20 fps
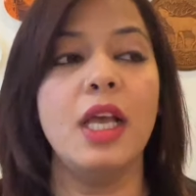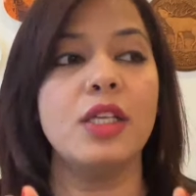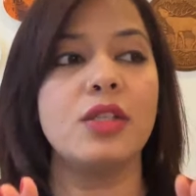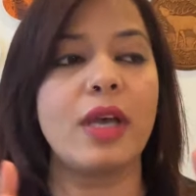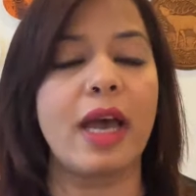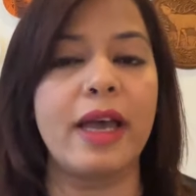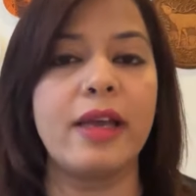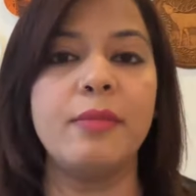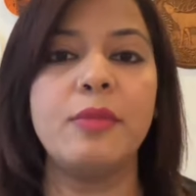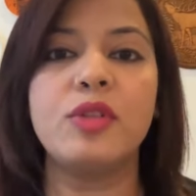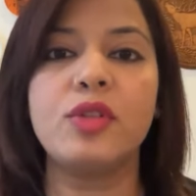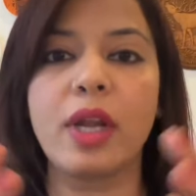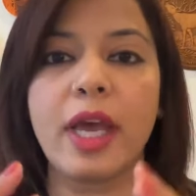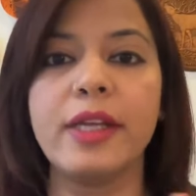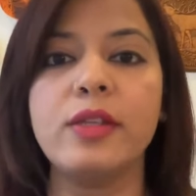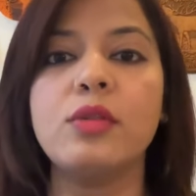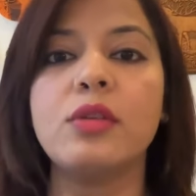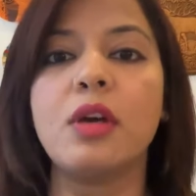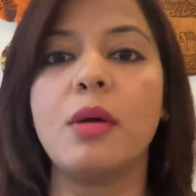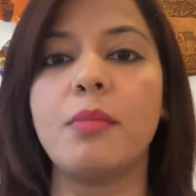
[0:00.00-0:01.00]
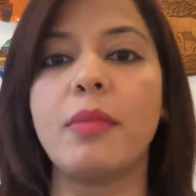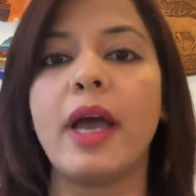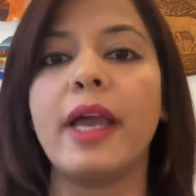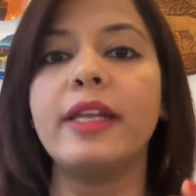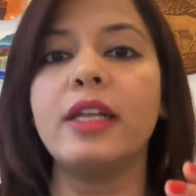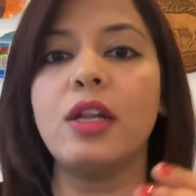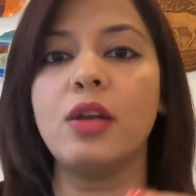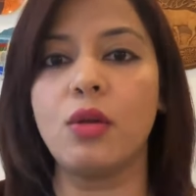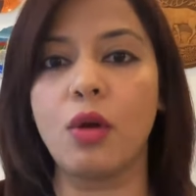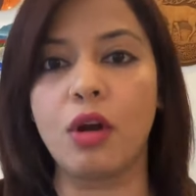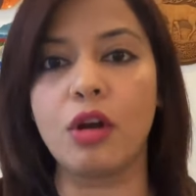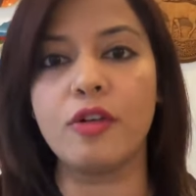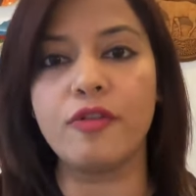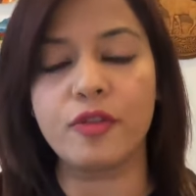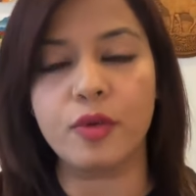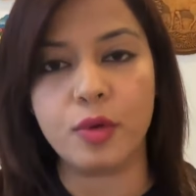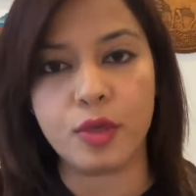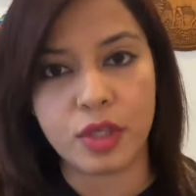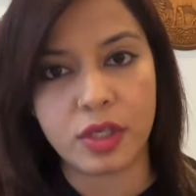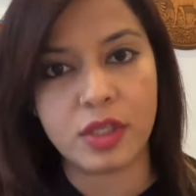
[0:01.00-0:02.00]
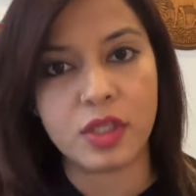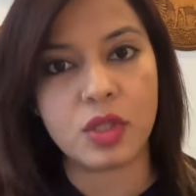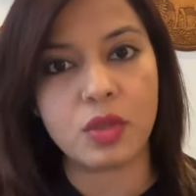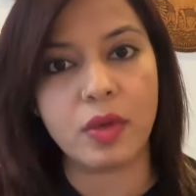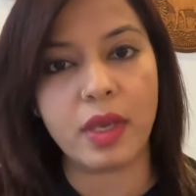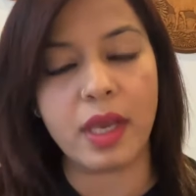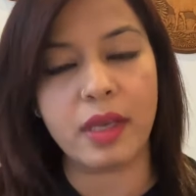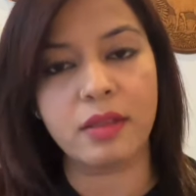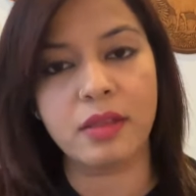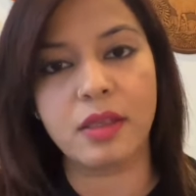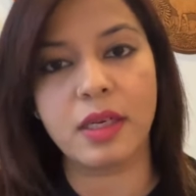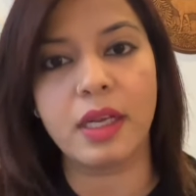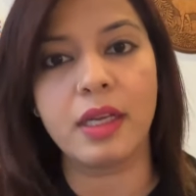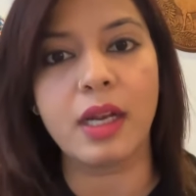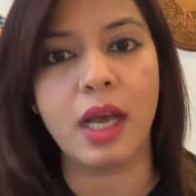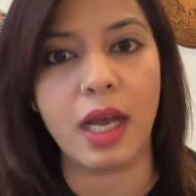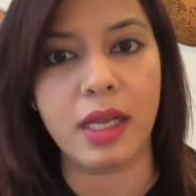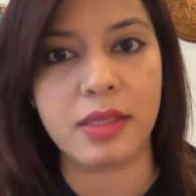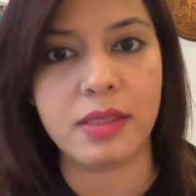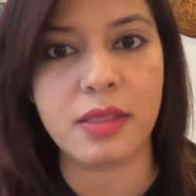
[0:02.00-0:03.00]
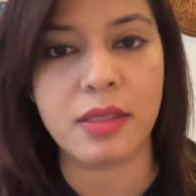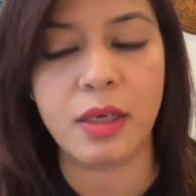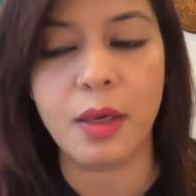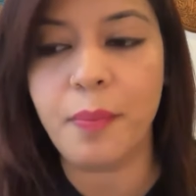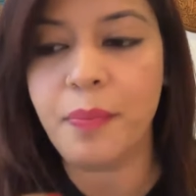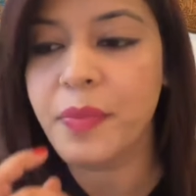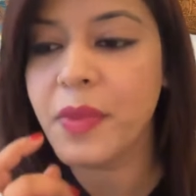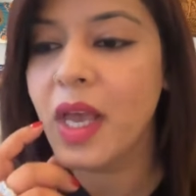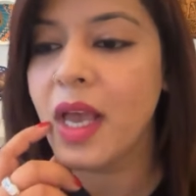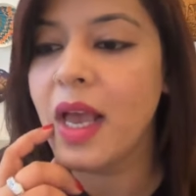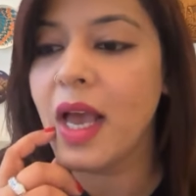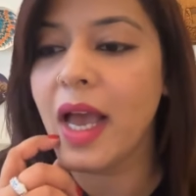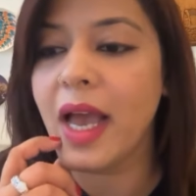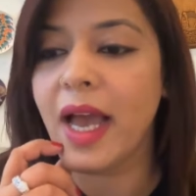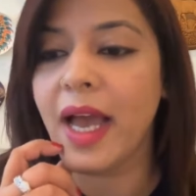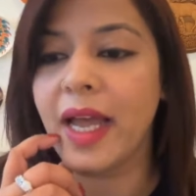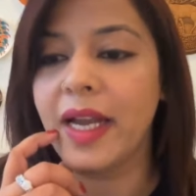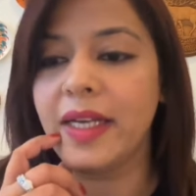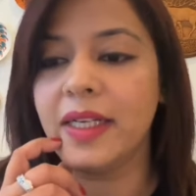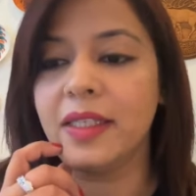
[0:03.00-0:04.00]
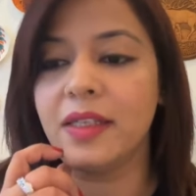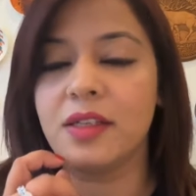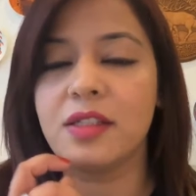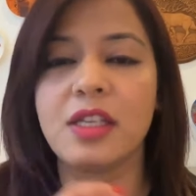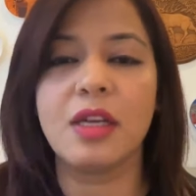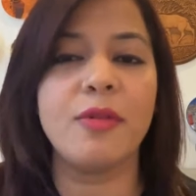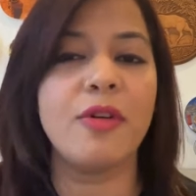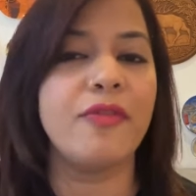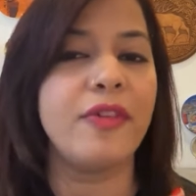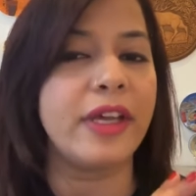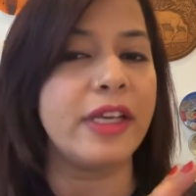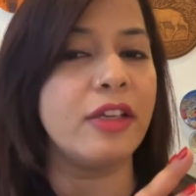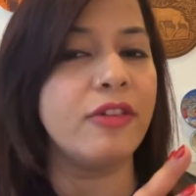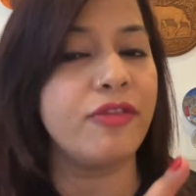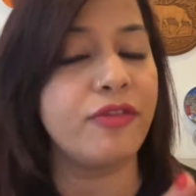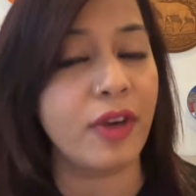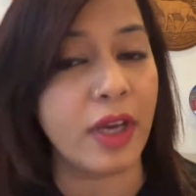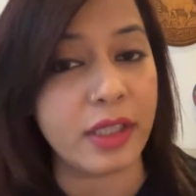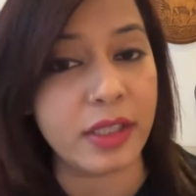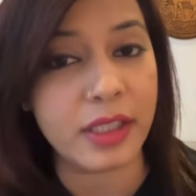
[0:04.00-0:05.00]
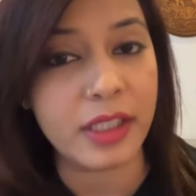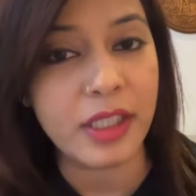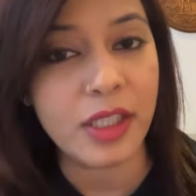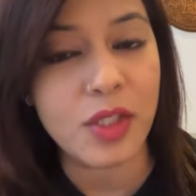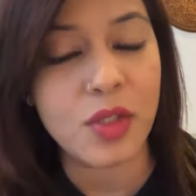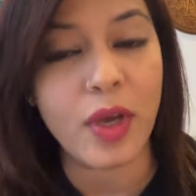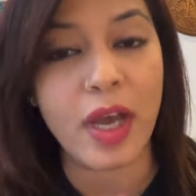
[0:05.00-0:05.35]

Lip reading: So I'm trying to combine a lot of questions together and answer, and some are very funny.